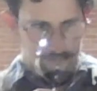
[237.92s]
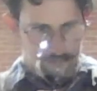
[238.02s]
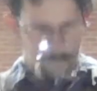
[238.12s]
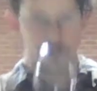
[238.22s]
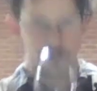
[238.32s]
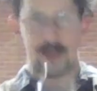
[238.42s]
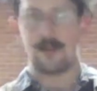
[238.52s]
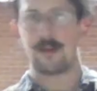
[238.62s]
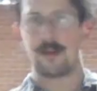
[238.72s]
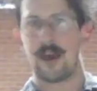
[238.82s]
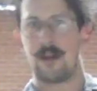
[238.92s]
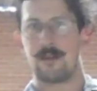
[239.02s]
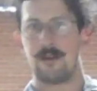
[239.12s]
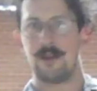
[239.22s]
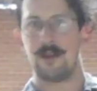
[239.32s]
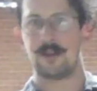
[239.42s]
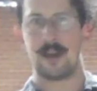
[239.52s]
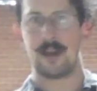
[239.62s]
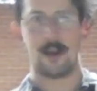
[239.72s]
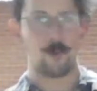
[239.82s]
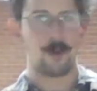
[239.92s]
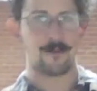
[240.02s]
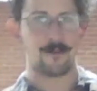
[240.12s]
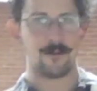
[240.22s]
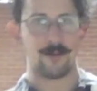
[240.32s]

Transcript: In this case, you're just getting a whiff of tomato